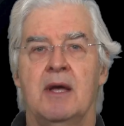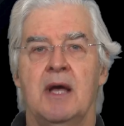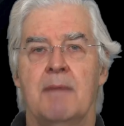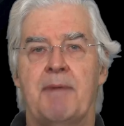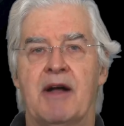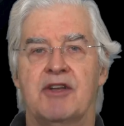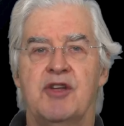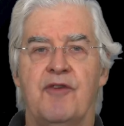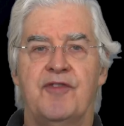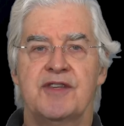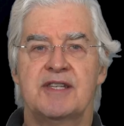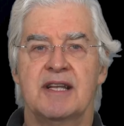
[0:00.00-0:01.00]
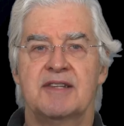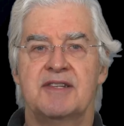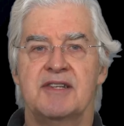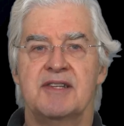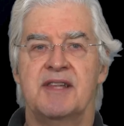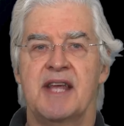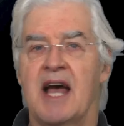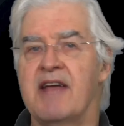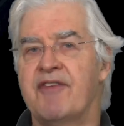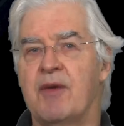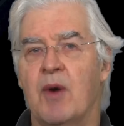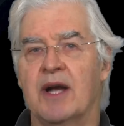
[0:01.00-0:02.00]
about new facilities in the
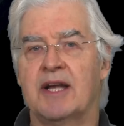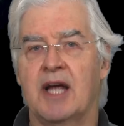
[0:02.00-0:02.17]
AV1